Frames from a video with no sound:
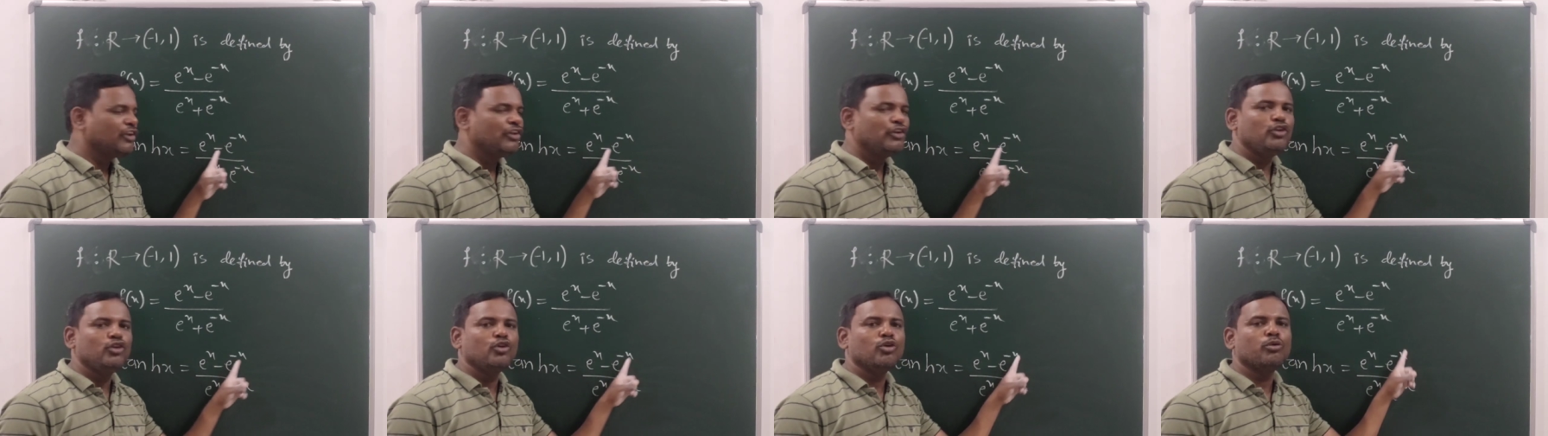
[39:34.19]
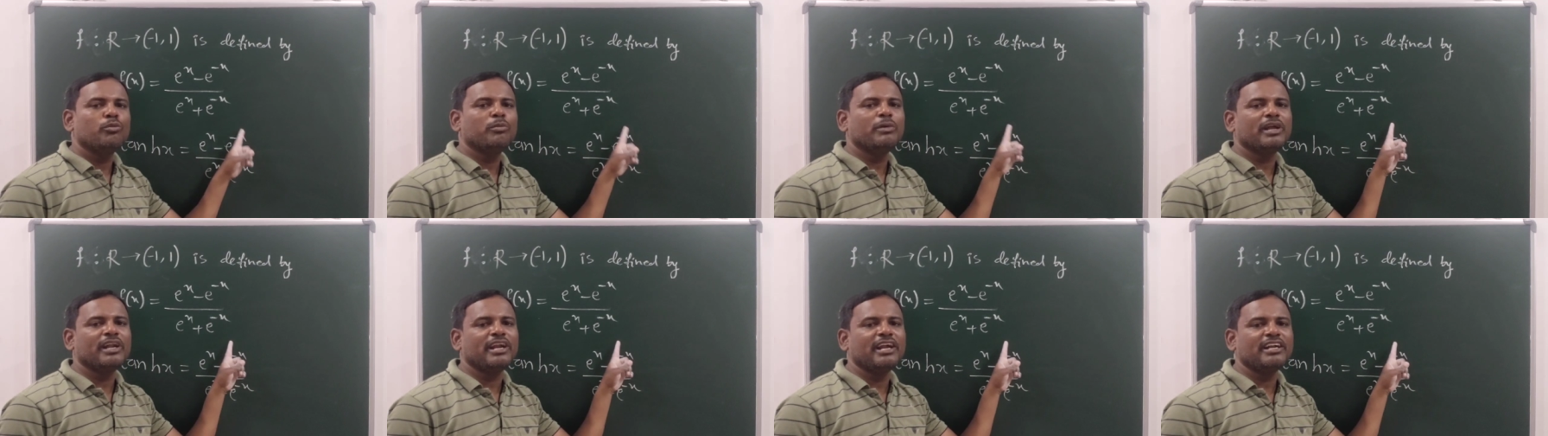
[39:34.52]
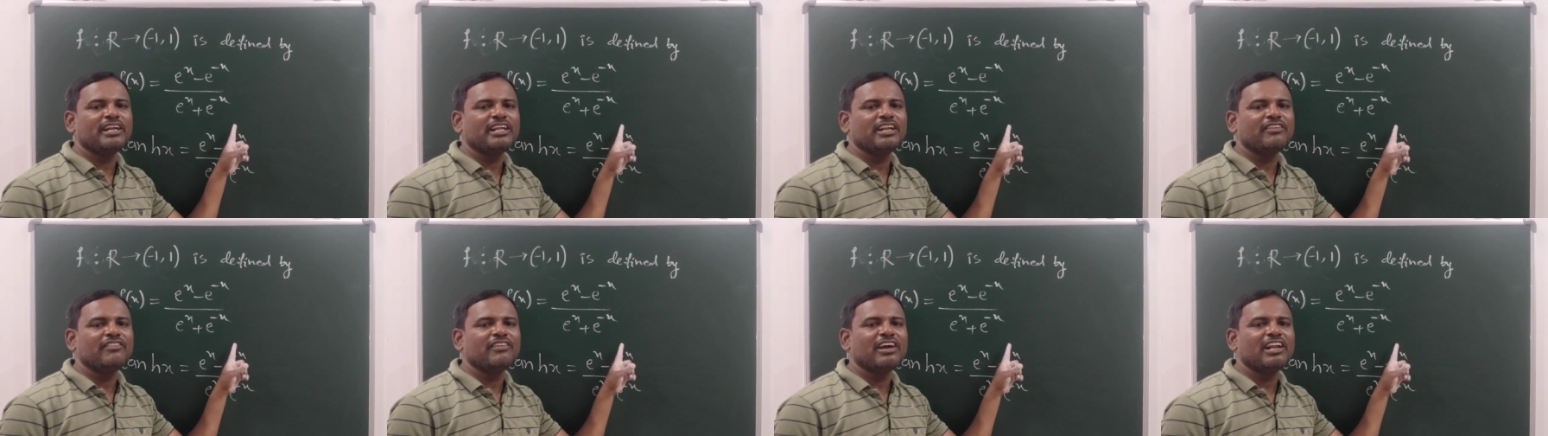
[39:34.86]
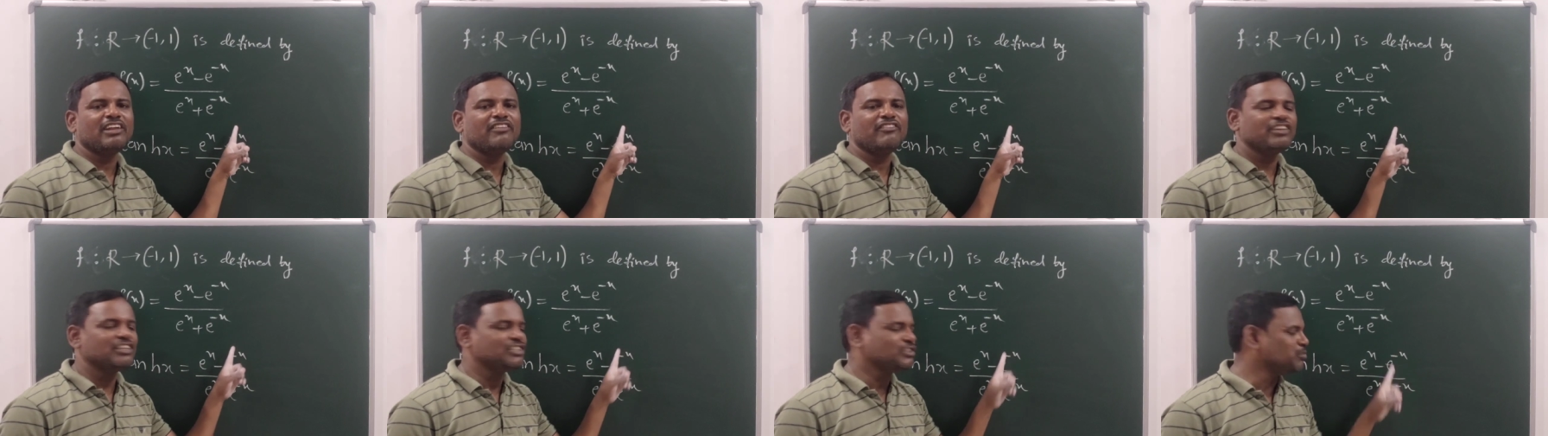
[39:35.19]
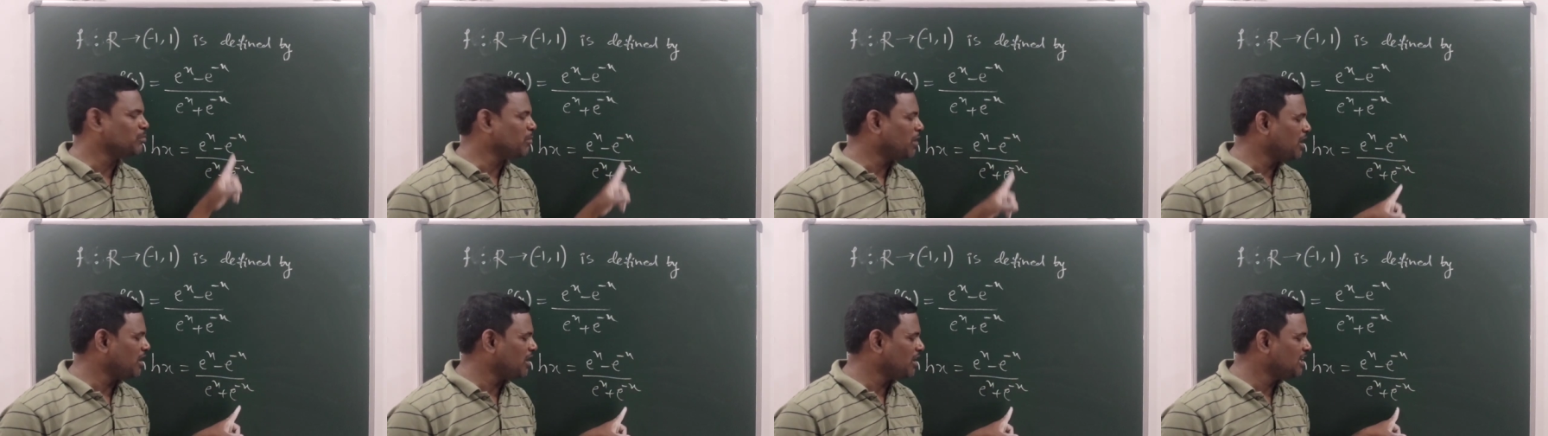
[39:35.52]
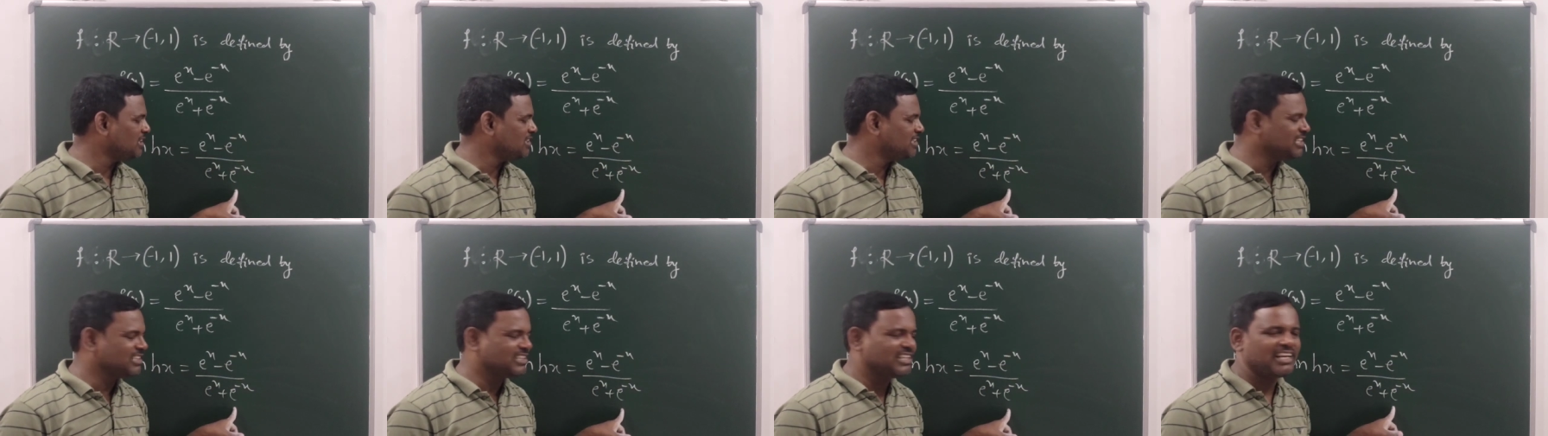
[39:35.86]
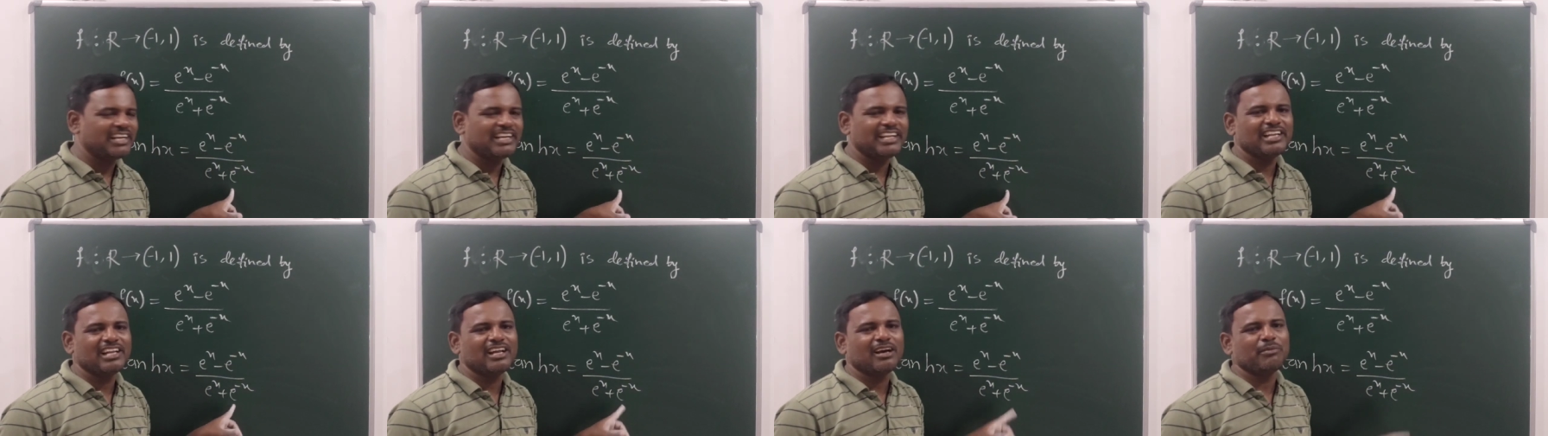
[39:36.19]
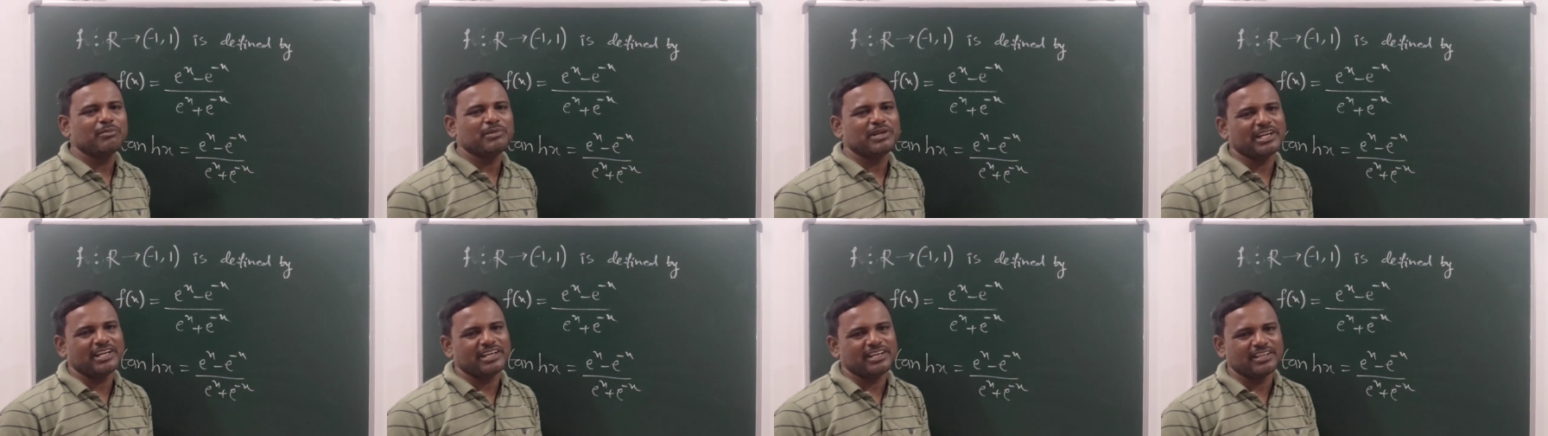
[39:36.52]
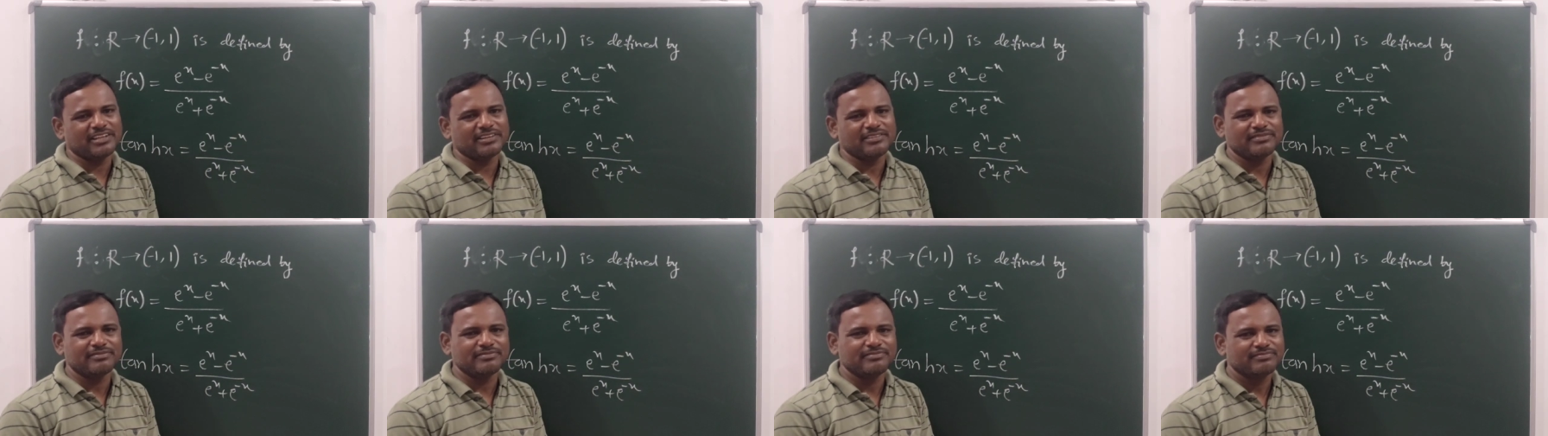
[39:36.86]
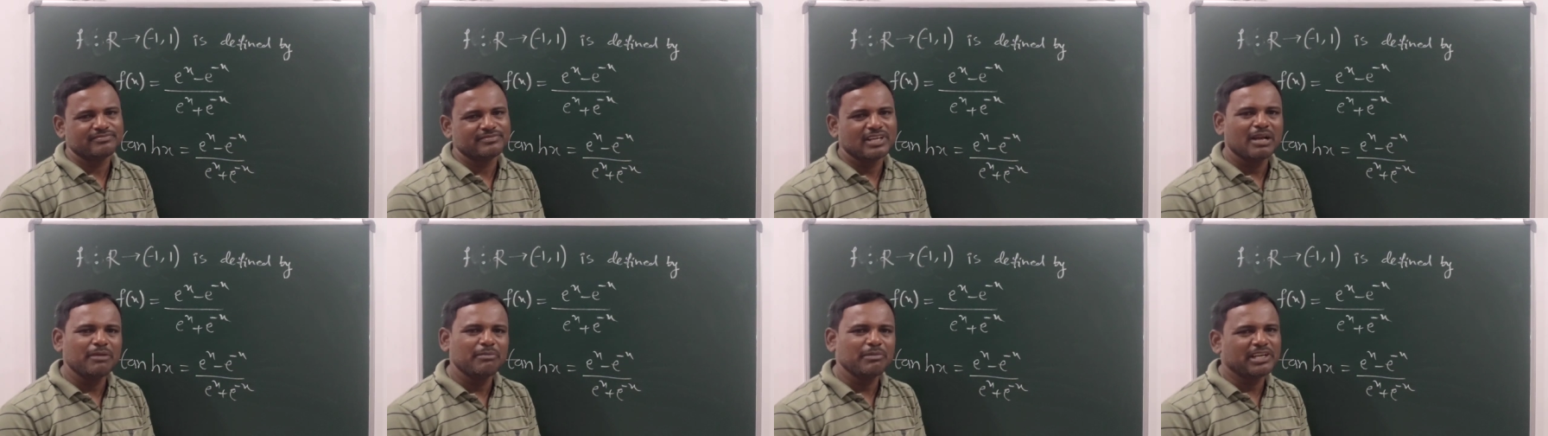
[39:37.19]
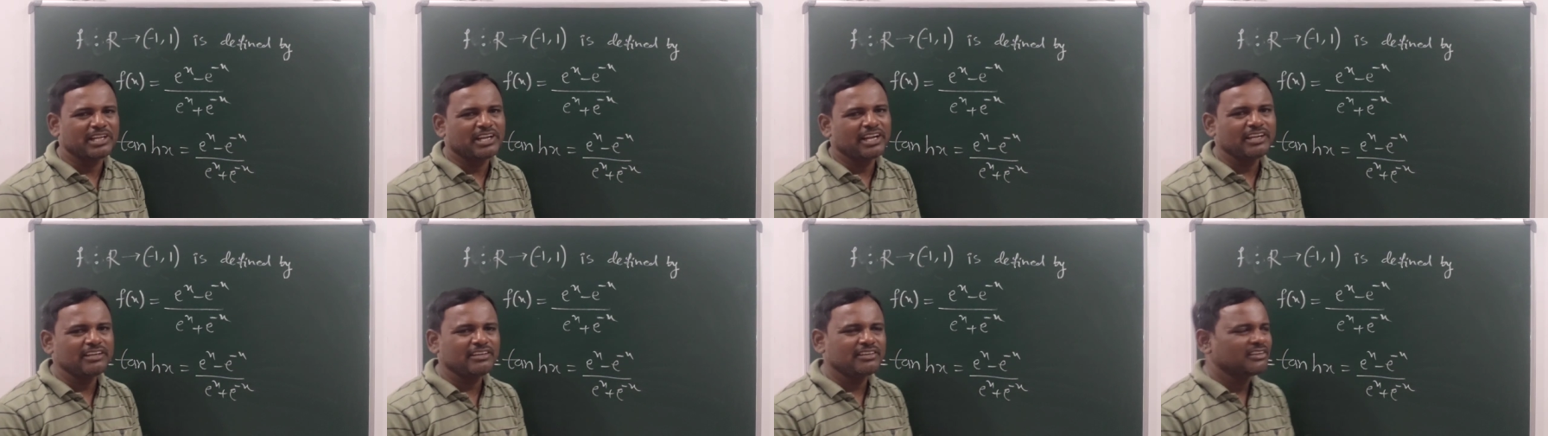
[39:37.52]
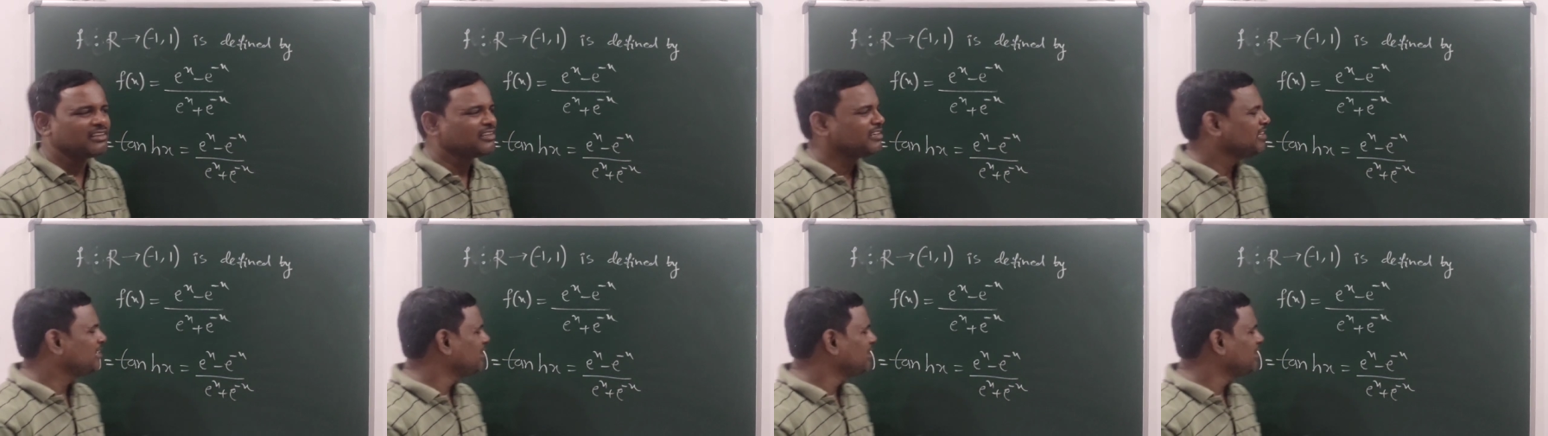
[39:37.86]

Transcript: numerator value is smaller than the denominator. Am I right?